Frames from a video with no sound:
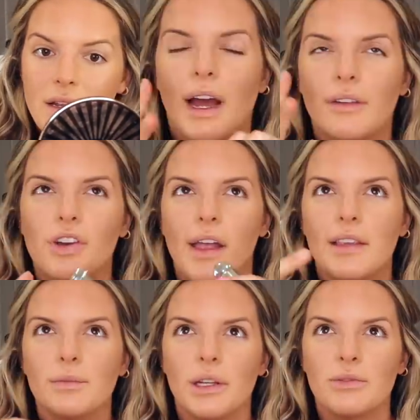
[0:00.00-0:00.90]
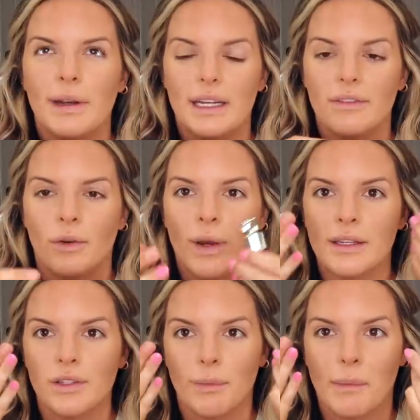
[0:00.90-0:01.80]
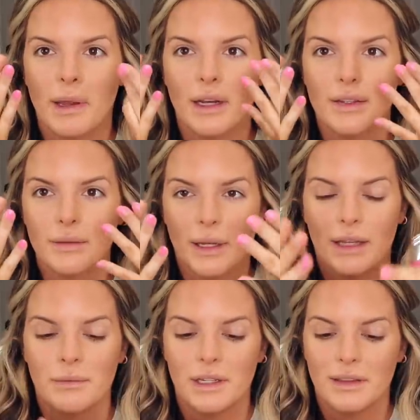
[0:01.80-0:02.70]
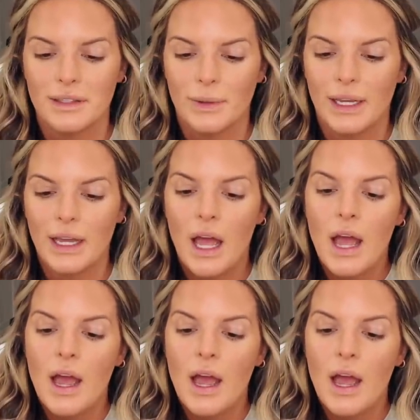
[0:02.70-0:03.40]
I've tried this blush many different ways. Don't mind my nails. I'm getting them done this week.